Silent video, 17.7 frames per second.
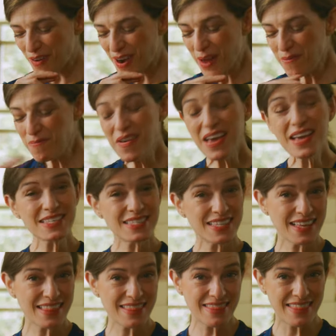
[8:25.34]
One
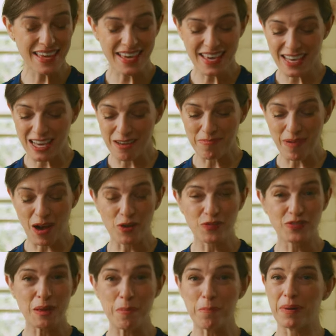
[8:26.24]
amazing thing
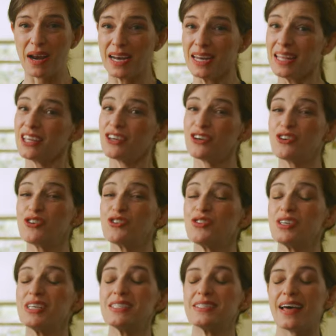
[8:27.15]
about
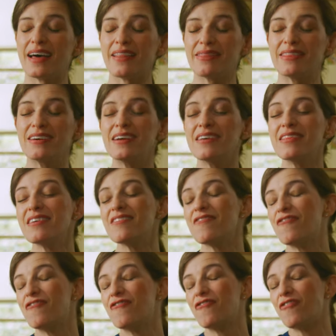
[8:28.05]
Tempranillos is that they're the
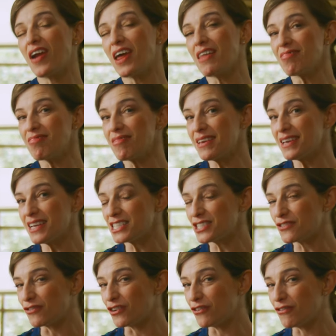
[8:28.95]
Friendly
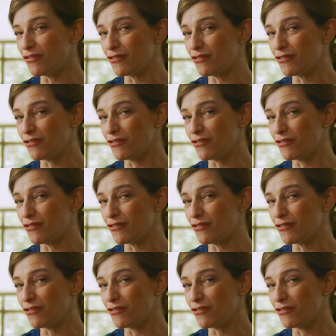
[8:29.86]
as for